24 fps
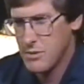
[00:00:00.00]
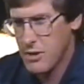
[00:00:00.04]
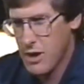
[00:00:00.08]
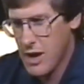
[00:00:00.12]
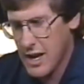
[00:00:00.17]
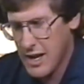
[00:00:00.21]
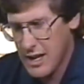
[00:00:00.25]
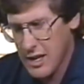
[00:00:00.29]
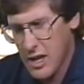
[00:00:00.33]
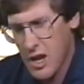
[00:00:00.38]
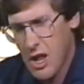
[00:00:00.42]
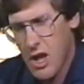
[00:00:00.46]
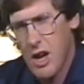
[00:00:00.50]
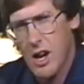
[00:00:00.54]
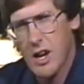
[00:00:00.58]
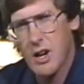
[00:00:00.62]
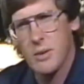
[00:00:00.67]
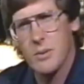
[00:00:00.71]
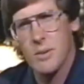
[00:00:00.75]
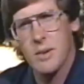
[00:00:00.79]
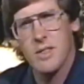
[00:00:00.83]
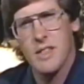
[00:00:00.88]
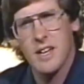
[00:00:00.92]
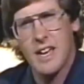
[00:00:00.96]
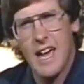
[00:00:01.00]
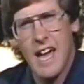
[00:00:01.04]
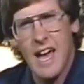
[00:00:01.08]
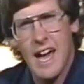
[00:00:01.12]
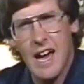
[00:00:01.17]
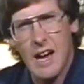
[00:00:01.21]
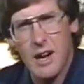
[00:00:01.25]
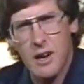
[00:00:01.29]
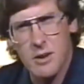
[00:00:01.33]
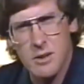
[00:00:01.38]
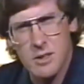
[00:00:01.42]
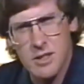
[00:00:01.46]
riding along with the
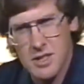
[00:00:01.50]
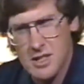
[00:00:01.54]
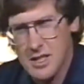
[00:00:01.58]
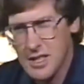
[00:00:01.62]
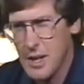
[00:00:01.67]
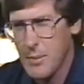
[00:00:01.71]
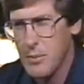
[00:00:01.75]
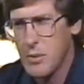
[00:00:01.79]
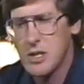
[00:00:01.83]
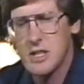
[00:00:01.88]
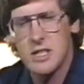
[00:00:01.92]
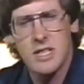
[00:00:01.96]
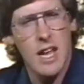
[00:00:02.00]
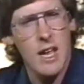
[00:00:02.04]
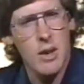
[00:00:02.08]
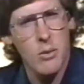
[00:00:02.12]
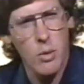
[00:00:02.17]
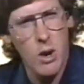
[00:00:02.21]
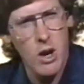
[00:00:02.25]
cows and someone saying,